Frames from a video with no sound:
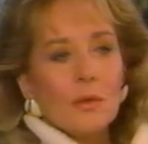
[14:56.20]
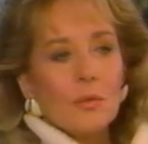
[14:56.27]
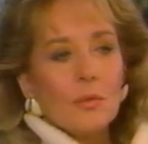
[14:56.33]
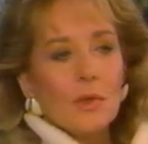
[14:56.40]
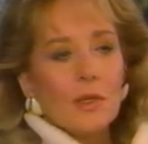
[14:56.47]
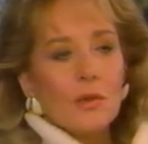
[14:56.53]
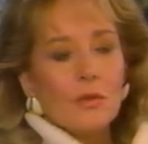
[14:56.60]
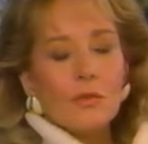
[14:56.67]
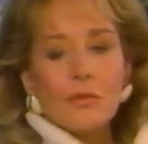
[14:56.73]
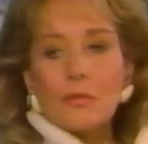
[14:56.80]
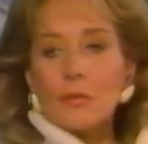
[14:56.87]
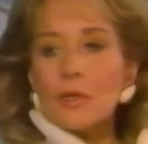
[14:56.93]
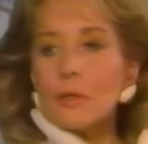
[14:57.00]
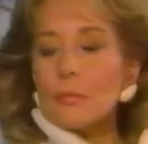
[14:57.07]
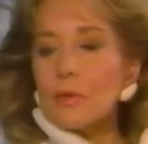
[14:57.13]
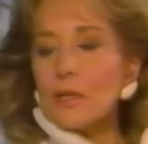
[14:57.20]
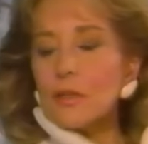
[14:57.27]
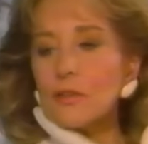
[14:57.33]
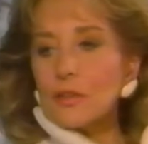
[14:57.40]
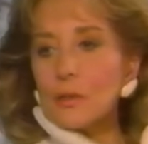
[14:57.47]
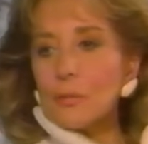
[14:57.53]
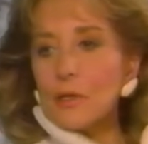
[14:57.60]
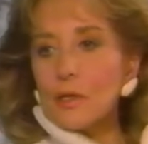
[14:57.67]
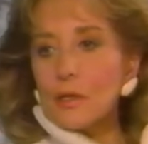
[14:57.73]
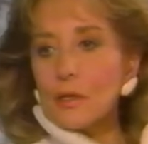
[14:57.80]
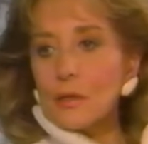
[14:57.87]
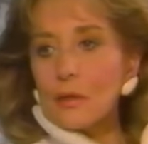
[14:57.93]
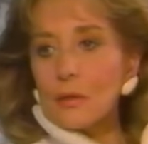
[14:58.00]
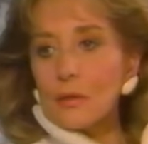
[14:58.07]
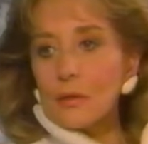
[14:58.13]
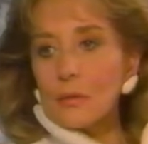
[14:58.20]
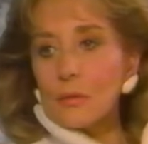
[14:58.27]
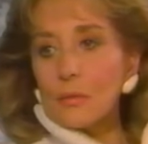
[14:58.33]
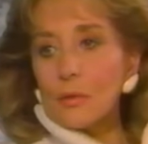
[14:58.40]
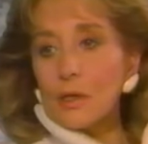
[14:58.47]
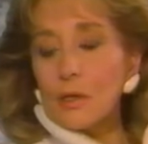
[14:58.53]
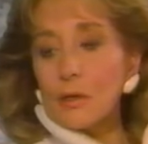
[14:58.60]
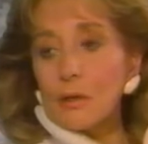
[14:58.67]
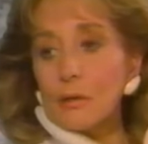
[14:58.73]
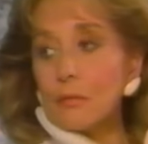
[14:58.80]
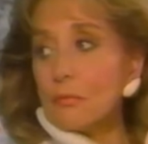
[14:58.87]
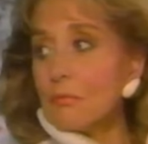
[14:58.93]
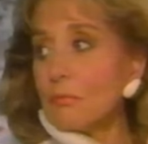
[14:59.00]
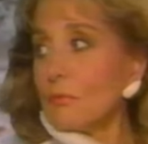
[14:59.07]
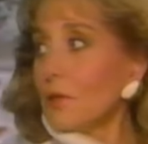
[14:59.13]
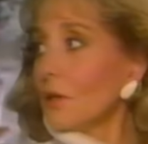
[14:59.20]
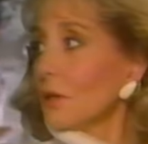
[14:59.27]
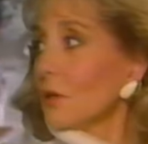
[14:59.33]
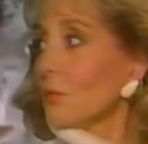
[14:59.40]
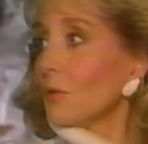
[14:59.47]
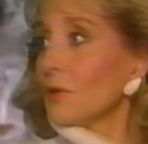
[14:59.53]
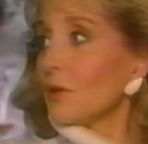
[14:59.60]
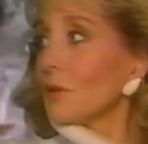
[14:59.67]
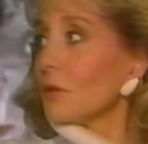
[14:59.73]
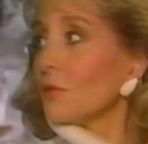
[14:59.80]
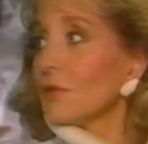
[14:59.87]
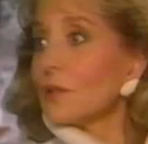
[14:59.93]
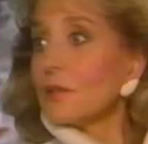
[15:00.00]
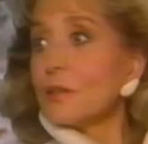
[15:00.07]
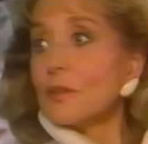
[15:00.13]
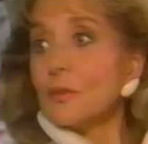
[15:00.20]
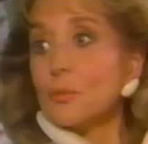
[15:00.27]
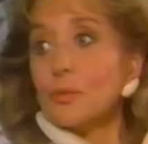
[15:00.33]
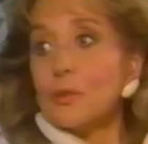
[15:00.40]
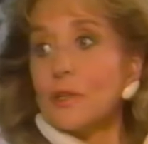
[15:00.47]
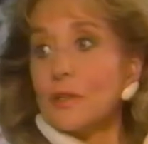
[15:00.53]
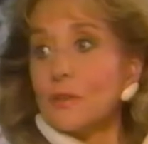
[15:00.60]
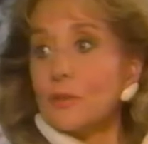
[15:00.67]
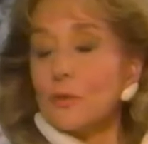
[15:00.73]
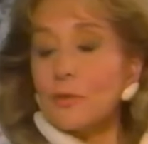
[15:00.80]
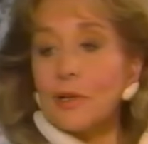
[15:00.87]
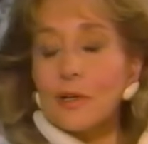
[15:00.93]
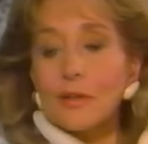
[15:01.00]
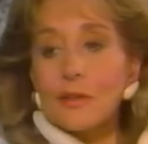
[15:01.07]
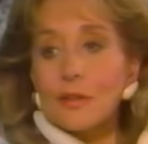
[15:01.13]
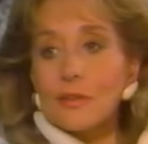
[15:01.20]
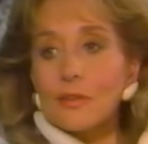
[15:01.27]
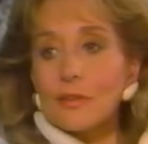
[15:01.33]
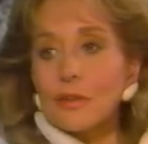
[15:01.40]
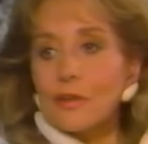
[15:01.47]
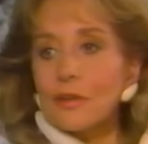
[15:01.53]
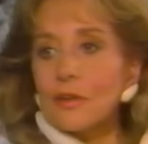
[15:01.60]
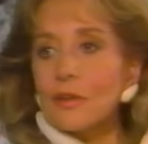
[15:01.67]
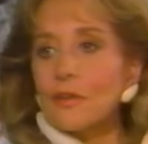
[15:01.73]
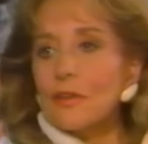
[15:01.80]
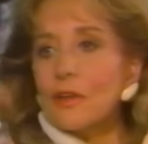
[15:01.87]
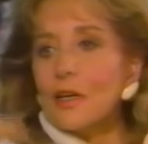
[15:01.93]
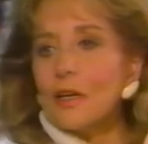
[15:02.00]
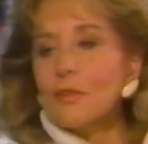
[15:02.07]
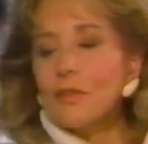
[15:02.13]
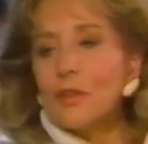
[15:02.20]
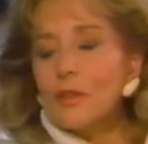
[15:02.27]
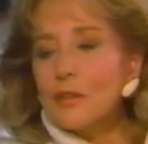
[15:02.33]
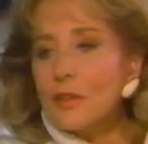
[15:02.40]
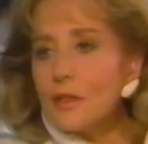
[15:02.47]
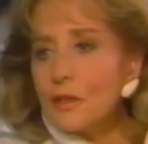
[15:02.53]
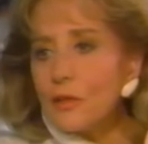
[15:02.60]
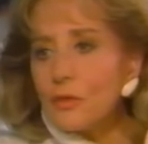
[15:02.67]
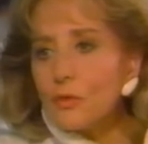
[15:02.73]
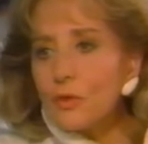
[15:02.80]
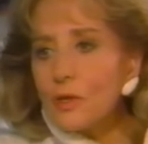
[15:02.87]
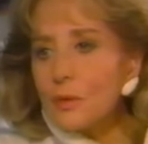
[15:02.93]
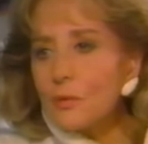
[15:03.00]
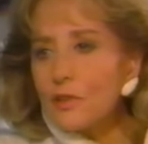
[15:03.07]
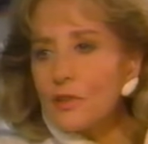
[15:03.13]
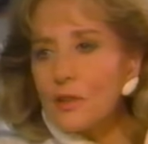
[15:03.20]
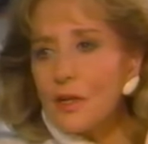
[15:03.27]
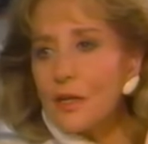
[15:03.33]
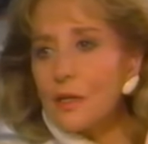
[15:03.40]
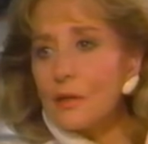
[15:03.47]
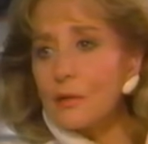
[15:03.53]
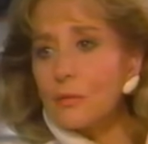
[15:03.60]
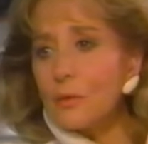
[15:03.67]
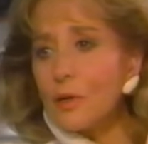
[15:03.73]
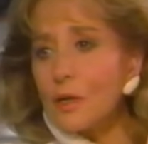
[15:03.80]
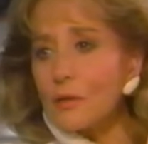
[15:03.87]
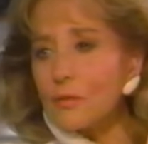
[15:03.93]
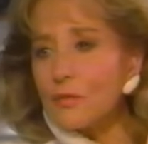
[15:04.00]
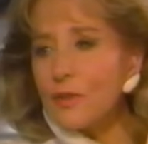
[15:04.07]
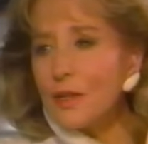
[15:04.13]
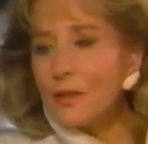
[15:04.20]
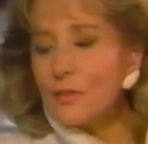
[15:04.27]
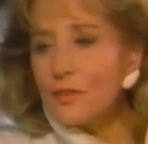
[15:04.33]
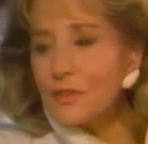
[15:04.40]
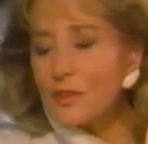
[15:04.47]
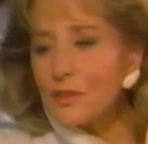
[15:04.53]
when you when the money's coming in, when you know when you're living in these pretty surroundings, do you ever think of what it was like? What five, six